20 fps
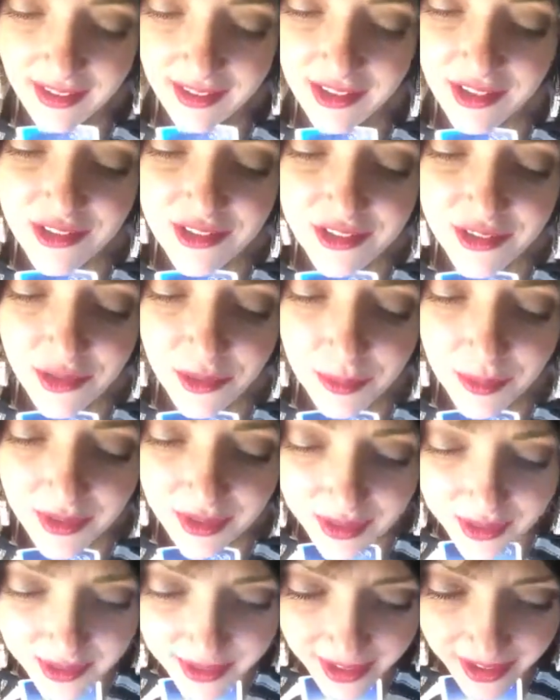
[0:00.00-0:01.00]
There's no
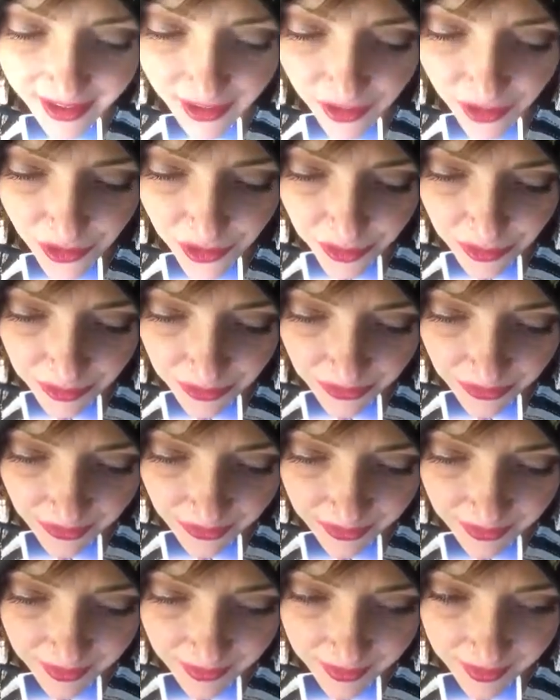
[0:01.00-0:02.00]
place like home.
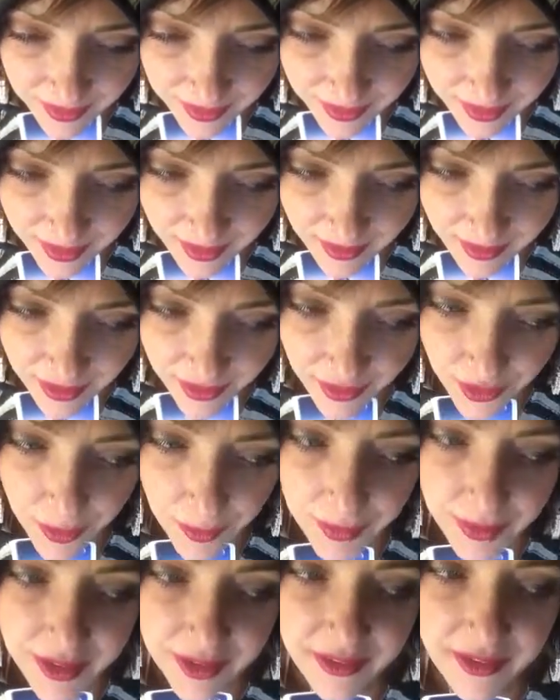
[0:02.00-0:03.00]
There's no
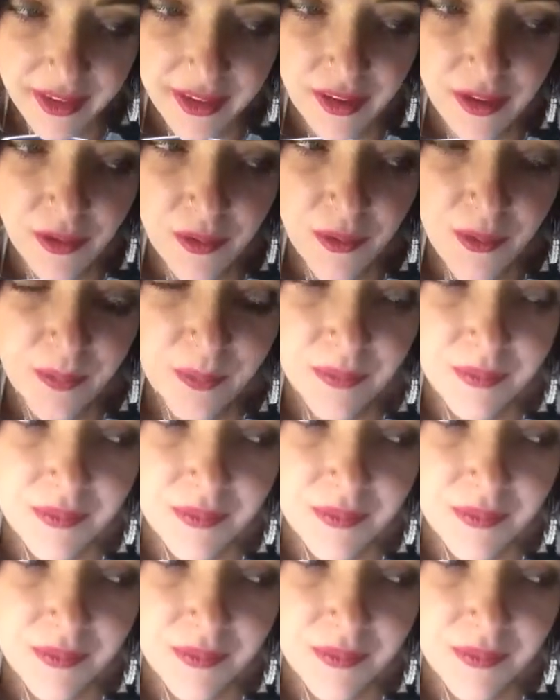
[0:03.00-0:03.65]
place like home.